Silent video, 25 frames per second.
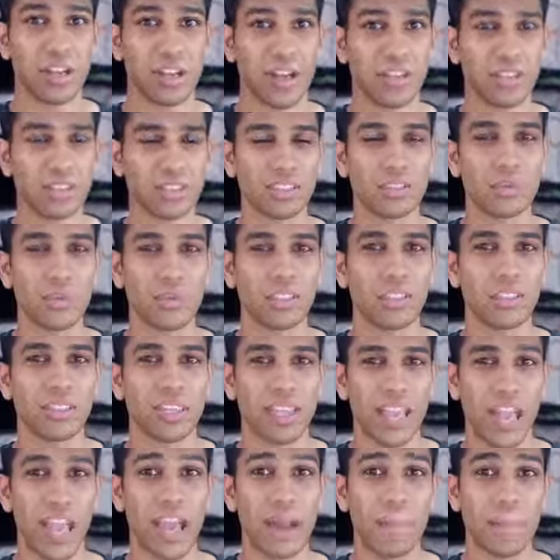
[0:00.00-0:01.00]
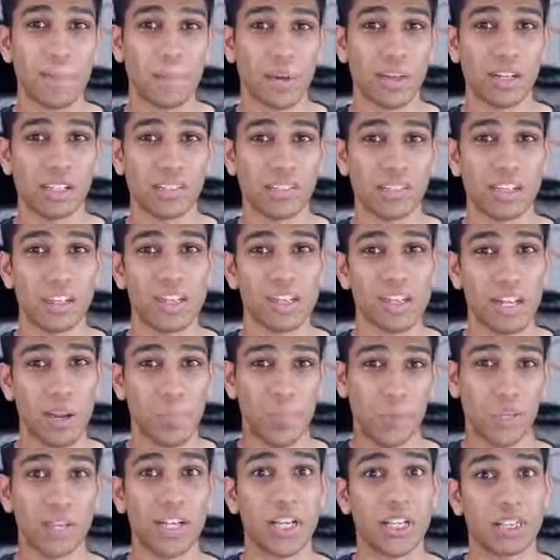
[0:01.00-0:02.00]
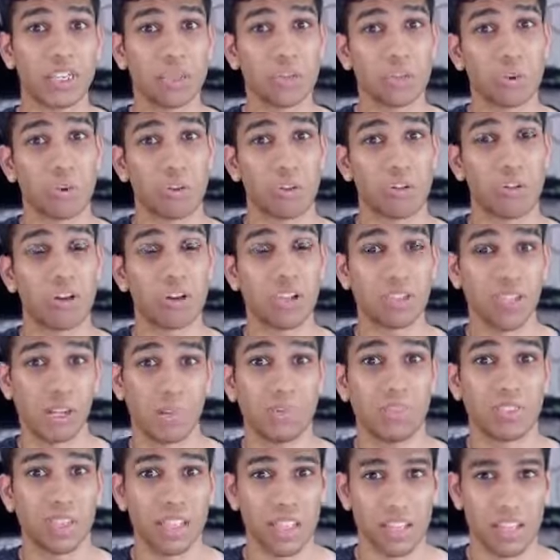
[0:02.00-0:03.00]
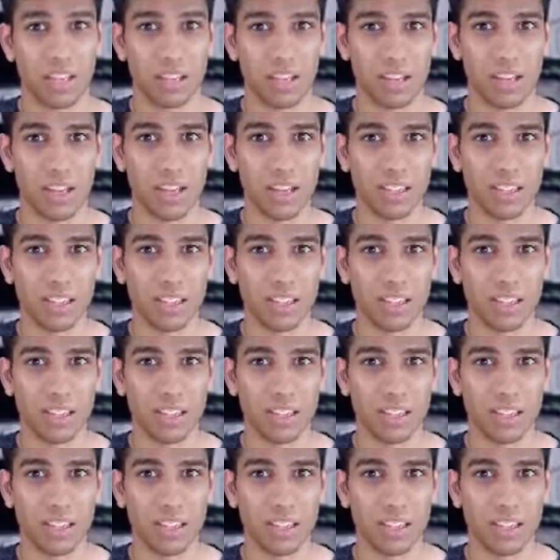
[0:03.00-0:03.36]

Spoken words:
Now this is where the CAN bus communication protocol comes in.